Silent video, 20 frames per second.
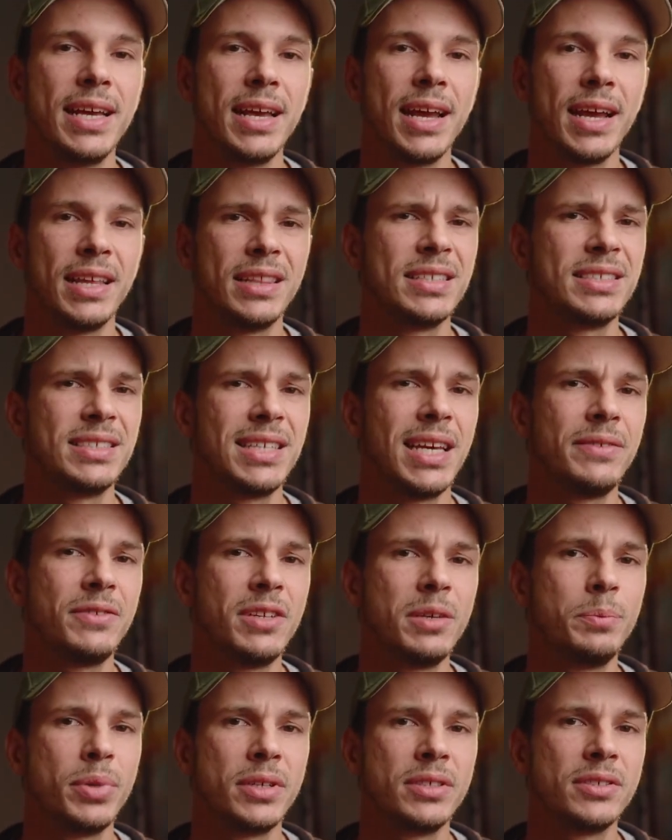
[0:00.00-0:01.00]
and the safety
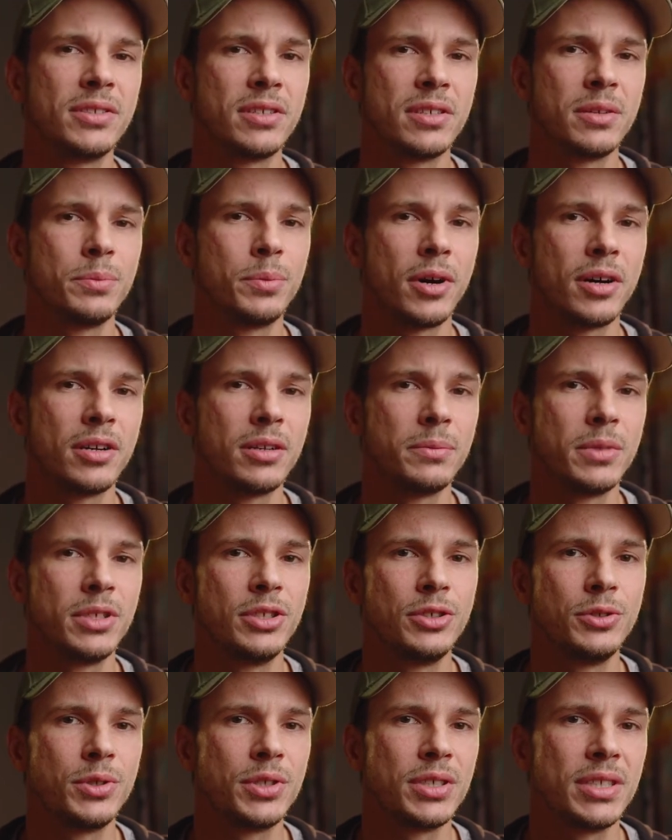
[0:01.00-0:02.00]
pins in the bottom
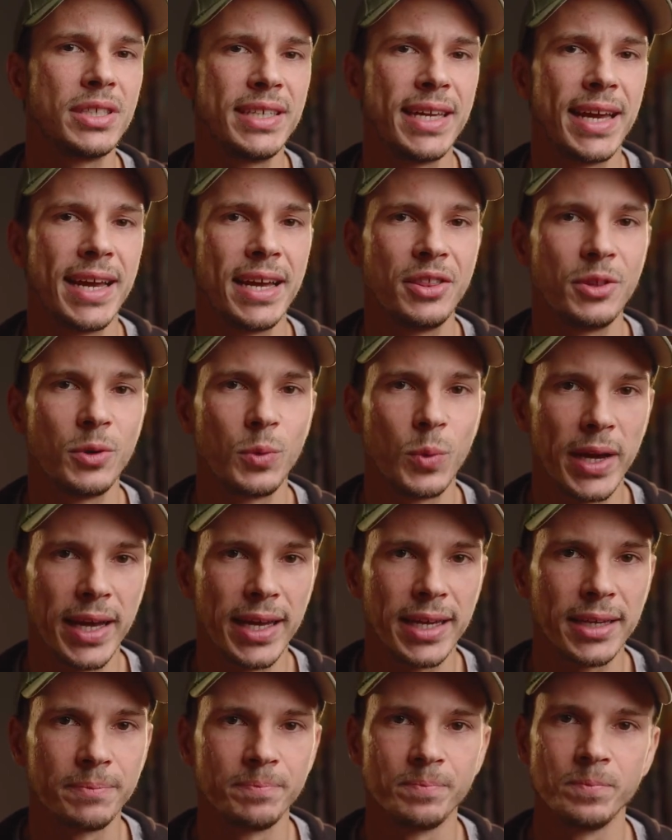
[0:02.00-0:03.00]
usually get in the
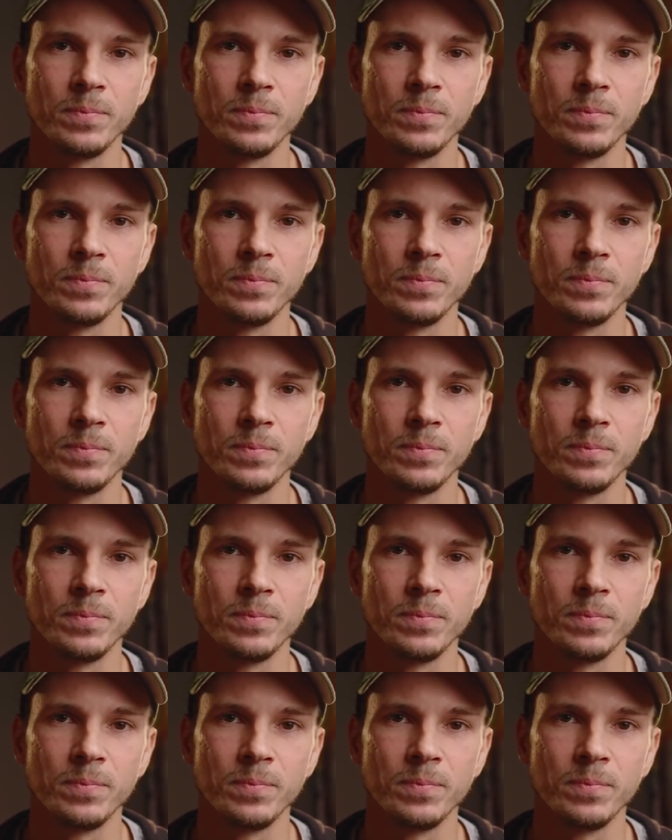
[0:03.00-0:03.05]
way.